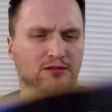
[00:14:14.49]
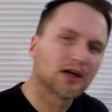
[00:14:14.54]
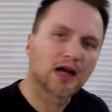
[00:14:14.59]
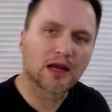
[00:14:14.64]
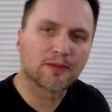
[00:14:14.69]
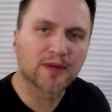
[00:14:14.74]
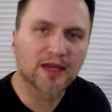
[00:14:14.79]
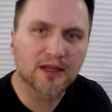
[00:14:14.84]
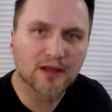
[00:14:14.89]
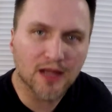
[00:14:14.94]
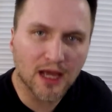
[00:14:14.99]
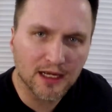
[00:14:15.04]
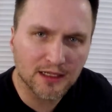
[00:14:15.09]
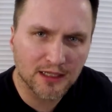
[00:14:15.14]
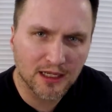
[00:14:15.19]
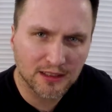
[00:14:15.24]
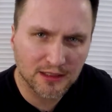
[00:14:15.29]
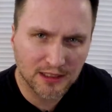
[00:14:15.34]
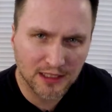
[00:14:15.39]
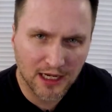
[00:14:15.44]
I paid
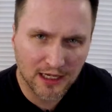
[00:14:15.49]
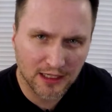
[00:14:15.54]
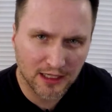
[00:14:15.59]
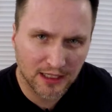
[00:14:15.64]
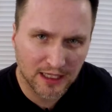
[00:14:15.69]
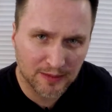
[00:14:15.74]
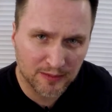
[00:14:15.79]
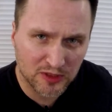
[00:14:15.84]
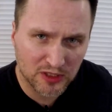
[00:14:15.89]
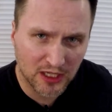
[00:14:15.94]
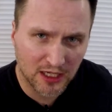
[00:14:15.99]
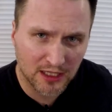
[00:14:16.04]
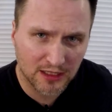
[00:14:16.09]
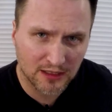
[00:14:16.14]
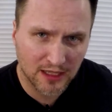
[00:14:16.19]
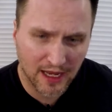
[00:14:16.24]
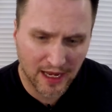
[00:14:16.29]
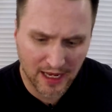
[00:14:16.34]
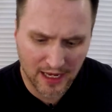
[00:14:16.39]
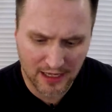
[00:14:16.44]
$9.99 on Amazon,
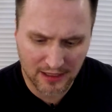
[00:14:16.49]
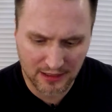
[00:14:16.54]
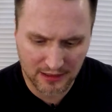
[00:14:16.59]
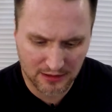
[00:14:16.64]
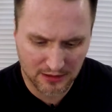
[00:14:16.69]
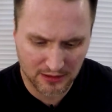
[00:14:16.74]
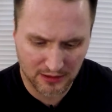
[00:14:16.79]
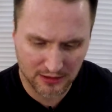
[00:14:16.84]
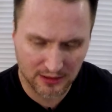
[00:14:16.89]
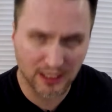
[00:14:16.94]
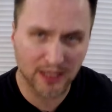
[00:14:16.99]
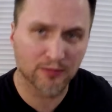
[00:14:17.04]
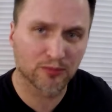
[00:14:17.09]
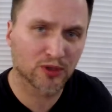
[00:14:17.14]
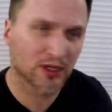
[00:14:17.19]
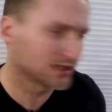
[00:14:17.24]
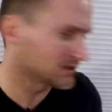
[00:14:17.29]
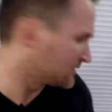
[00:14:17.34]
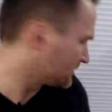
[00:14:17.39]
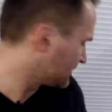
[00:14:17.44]
and it's the same price